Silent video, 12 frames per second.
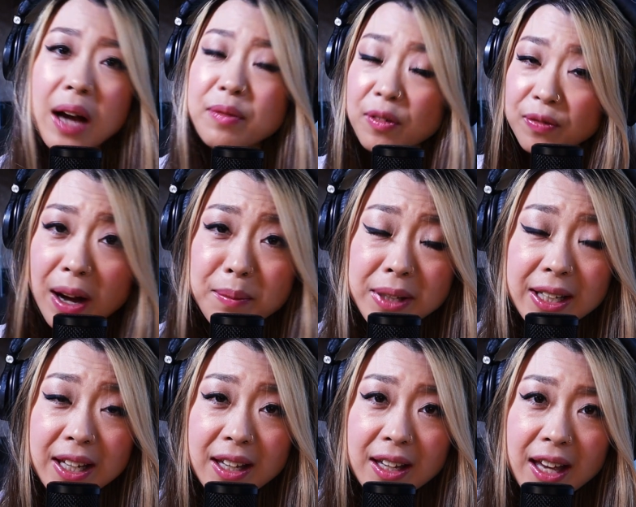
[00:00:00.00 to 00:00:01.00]
You have a
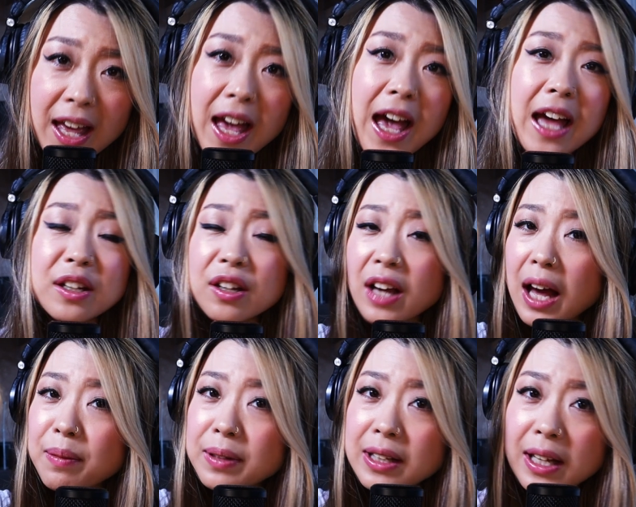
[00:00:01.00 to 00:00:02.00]
family and you
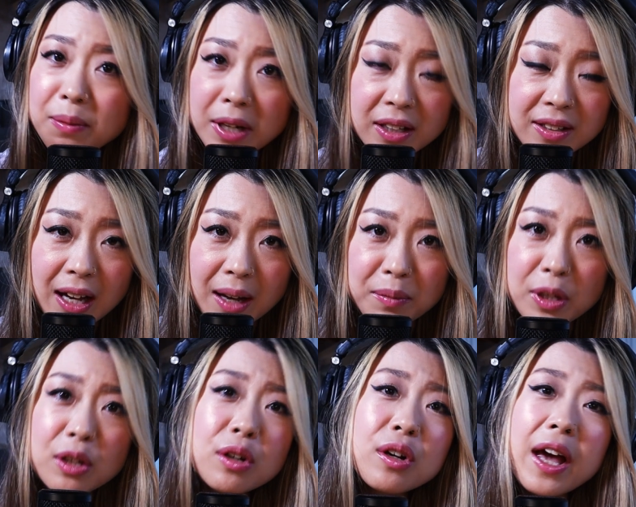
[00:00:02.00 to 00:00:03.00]
have a limited time.
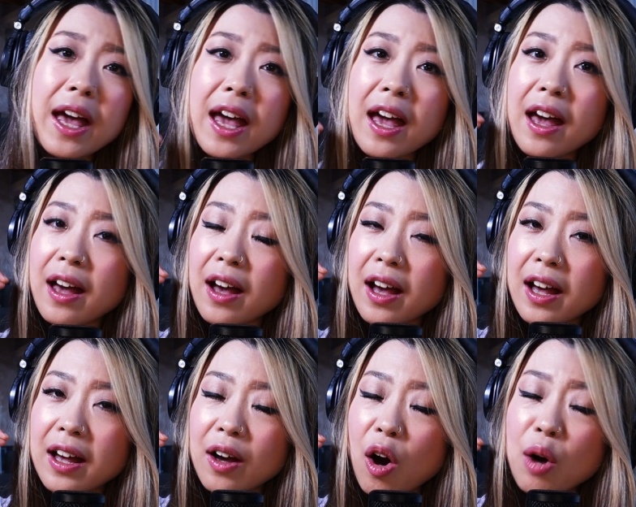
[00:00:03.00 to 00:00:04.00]
You
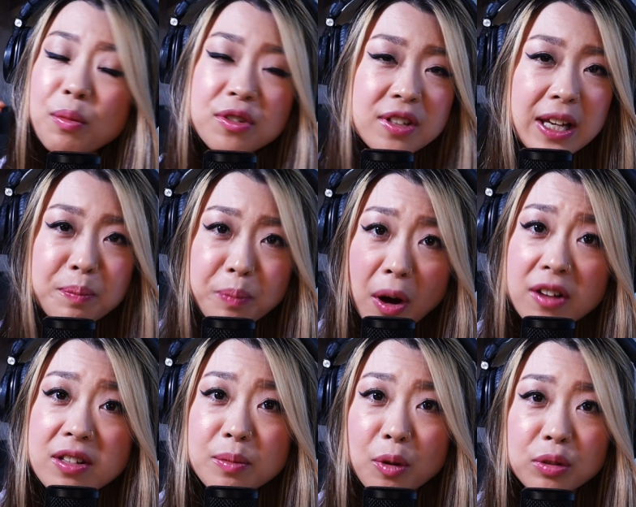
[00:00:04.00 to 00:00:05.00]
almost
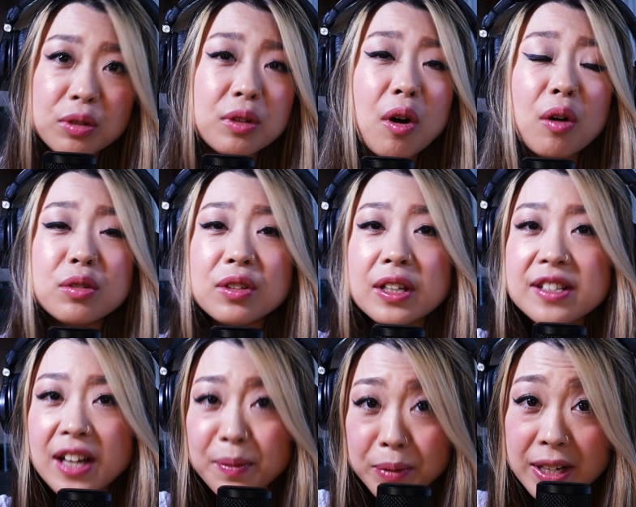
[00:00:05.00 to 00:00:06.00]
impossible to go to the
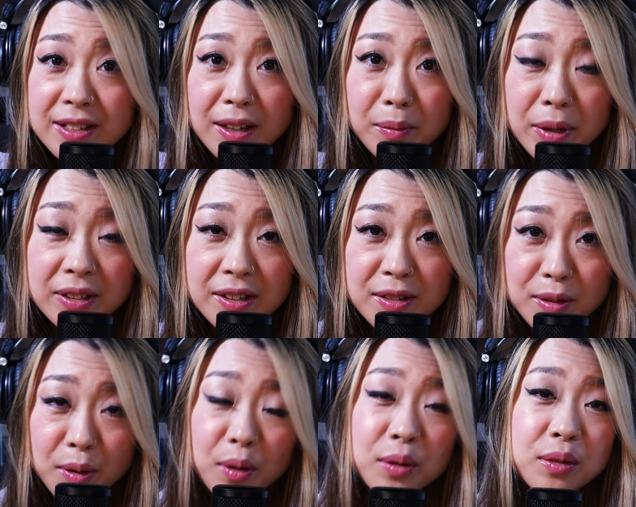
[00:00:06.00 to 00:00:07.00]
Japanese elementary
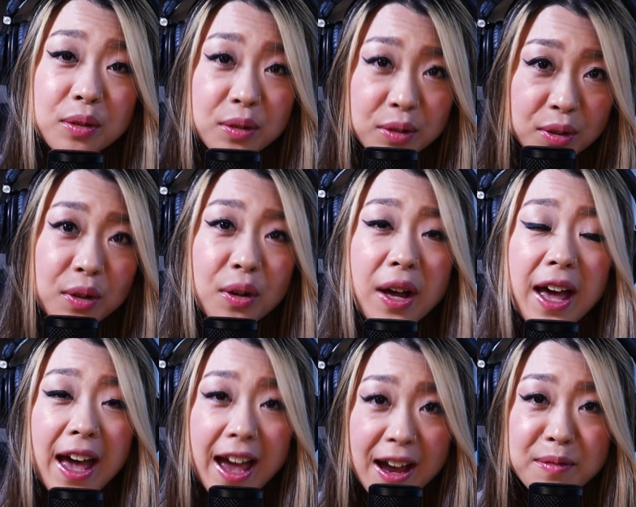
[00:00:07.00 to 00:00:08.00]
school to do
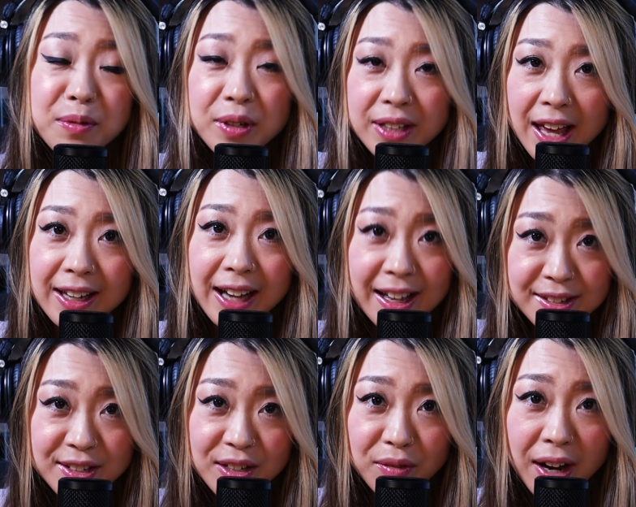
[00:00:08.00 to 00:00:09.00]
everyday
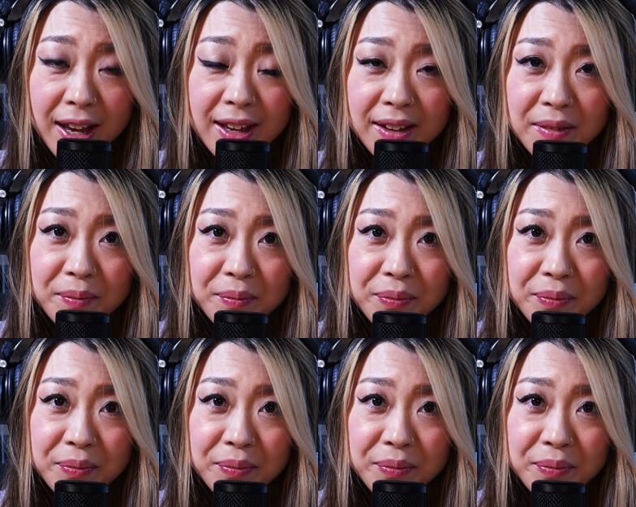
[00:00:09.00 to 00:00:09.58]
kanji, right?